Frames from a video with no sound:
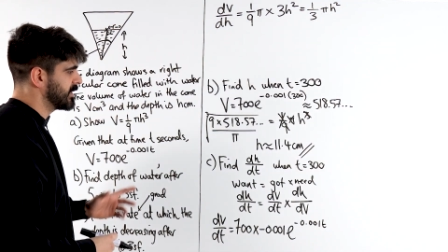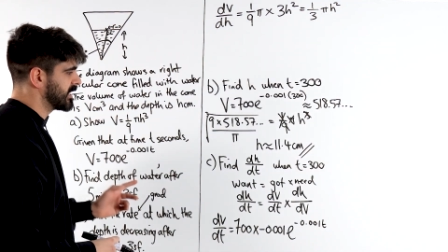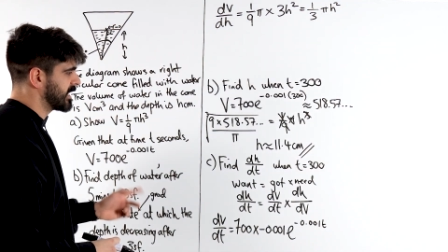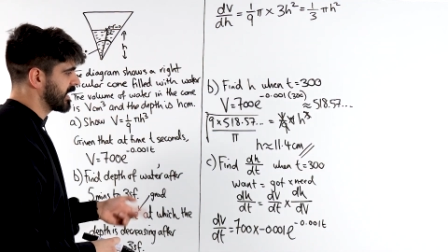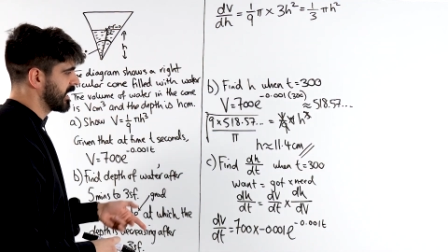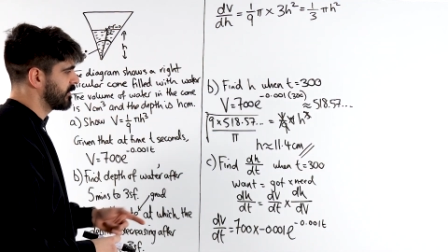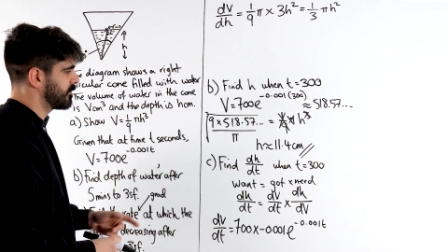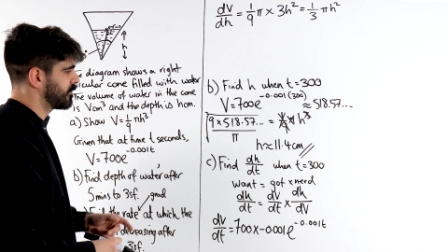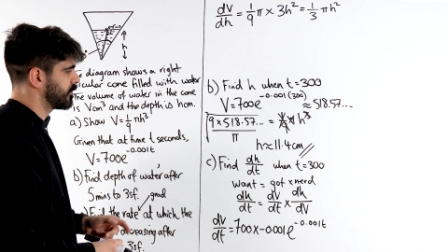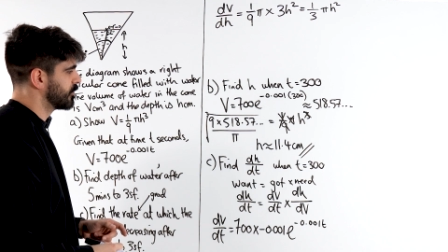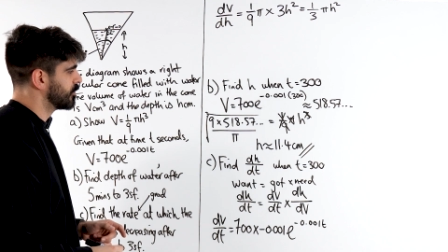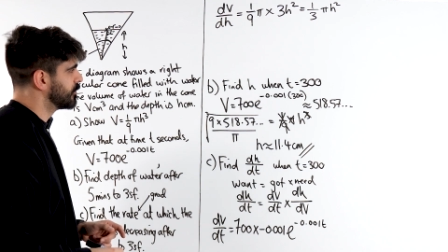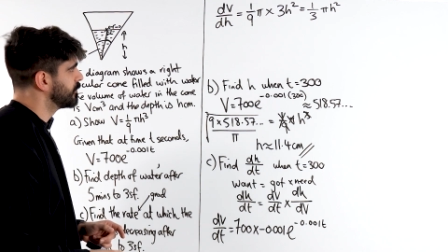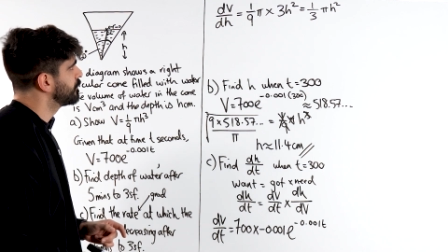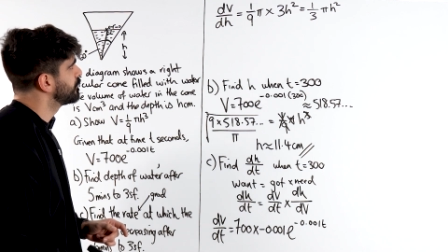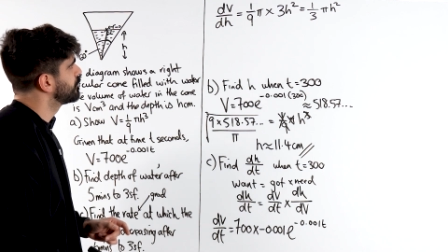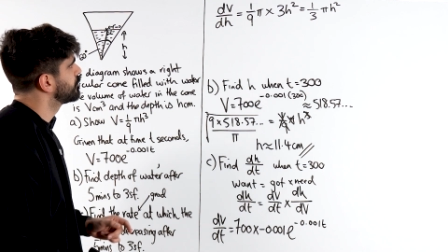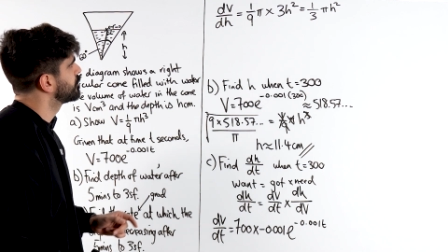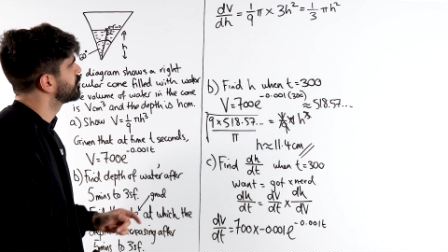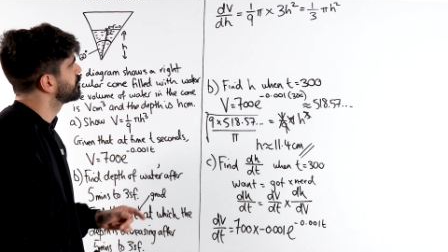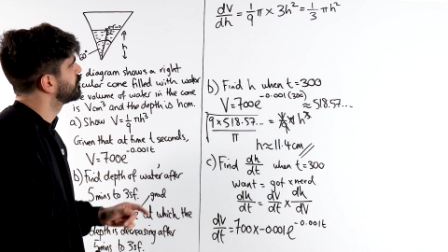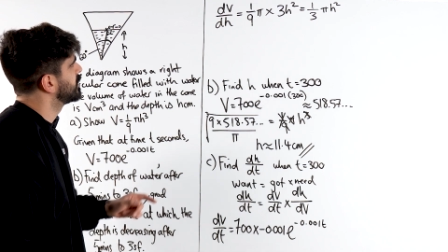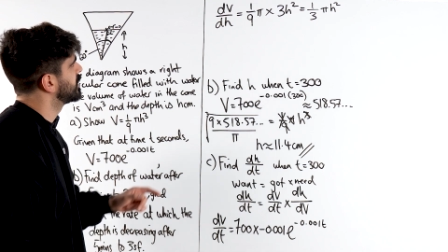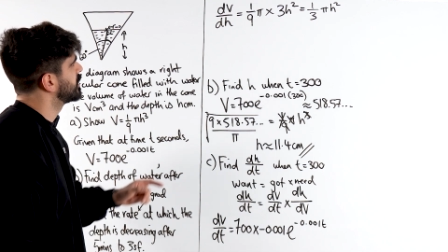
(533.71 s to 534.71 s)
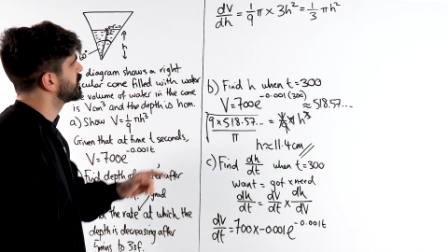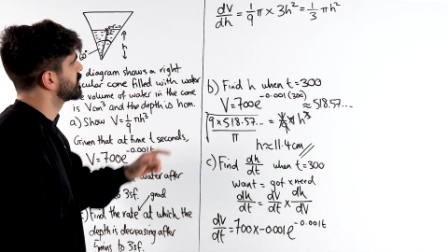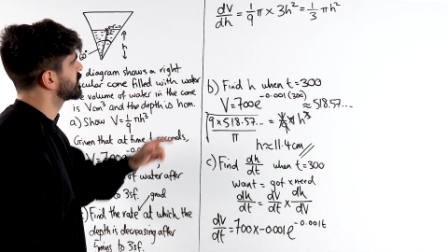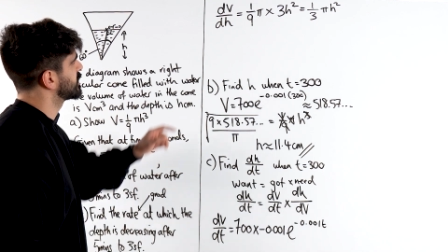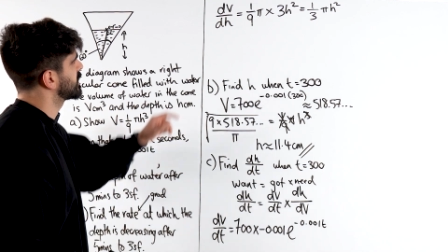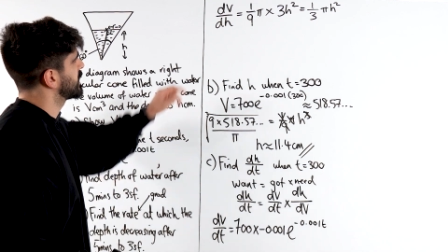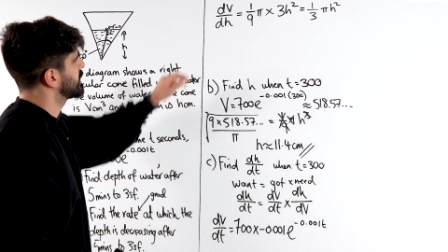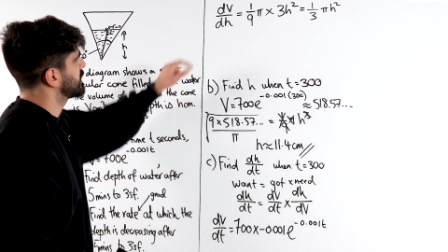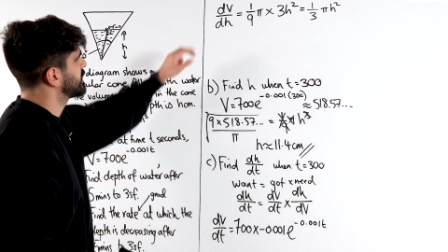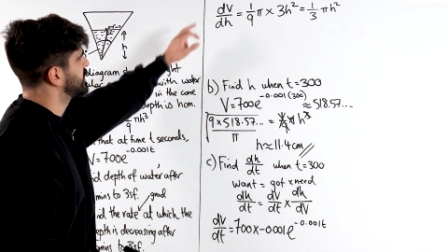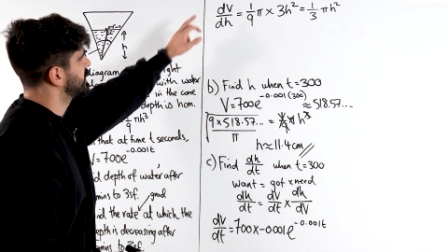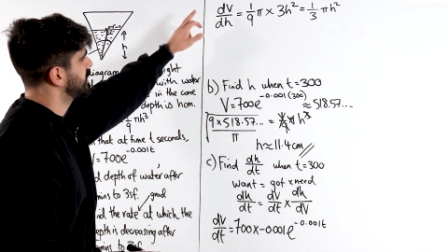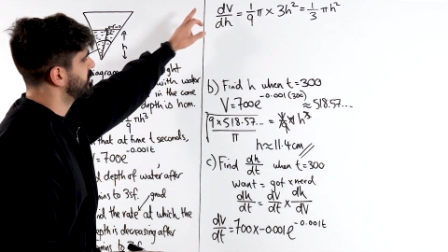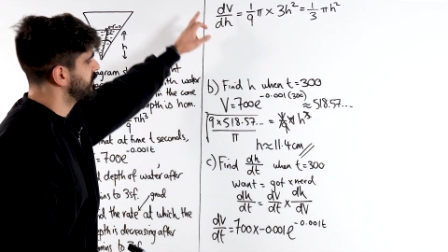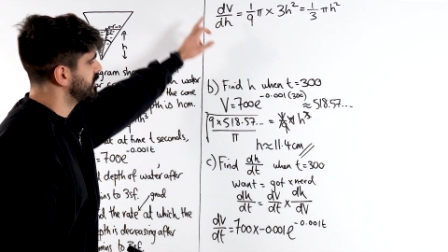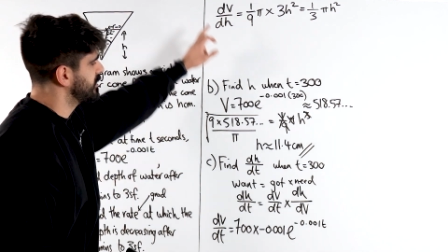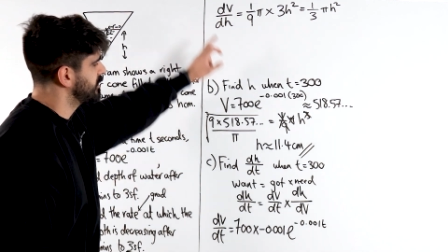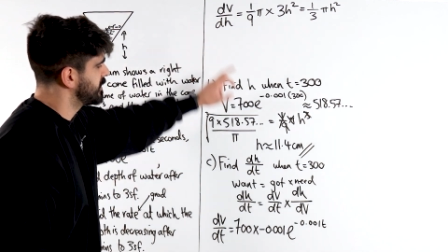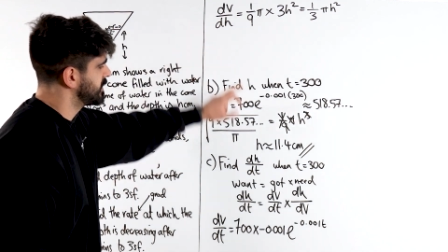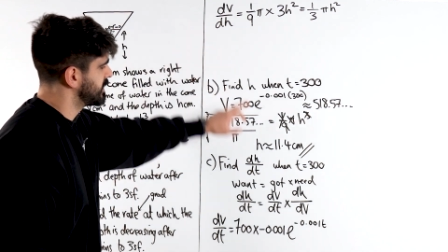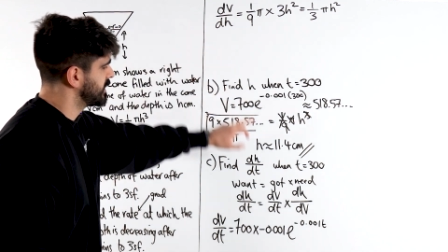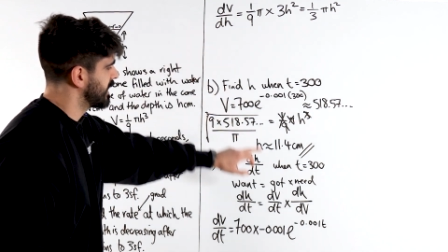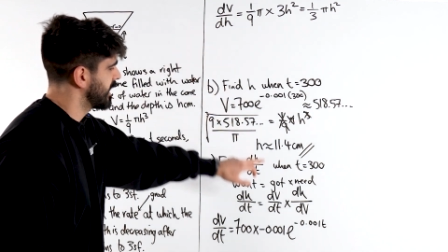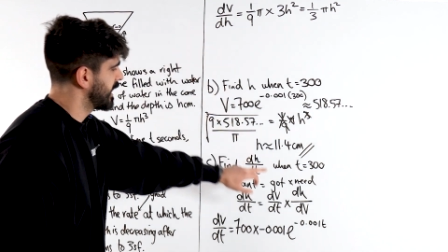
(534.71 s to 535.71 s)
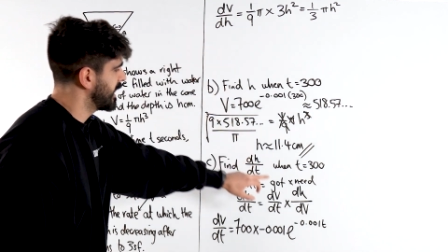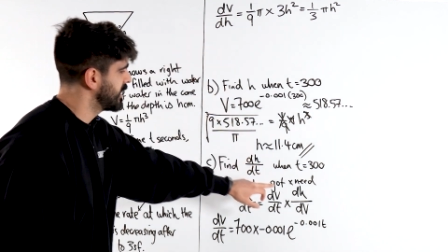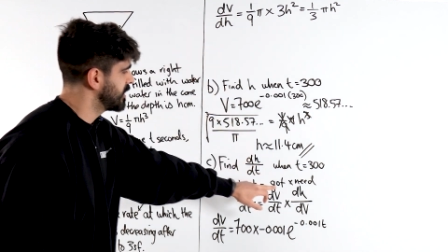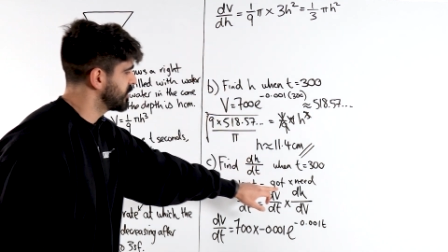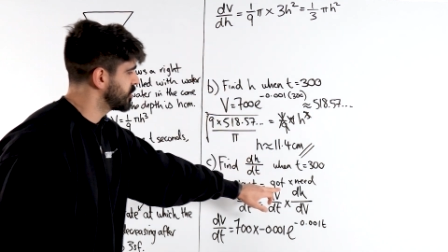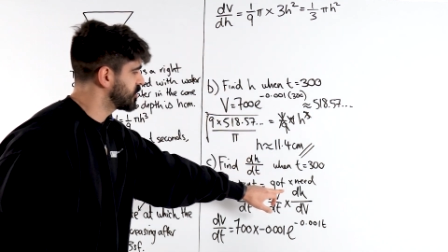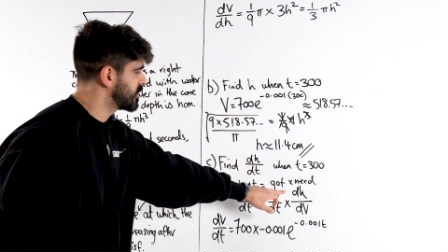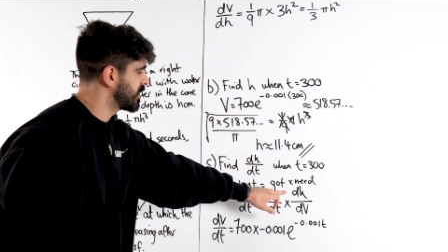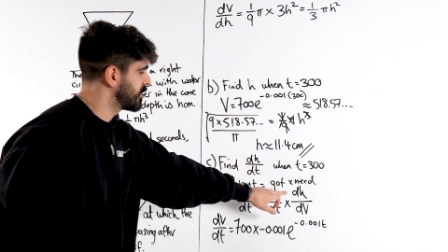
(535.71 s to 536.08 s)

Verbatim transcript: careful because that's dv dh.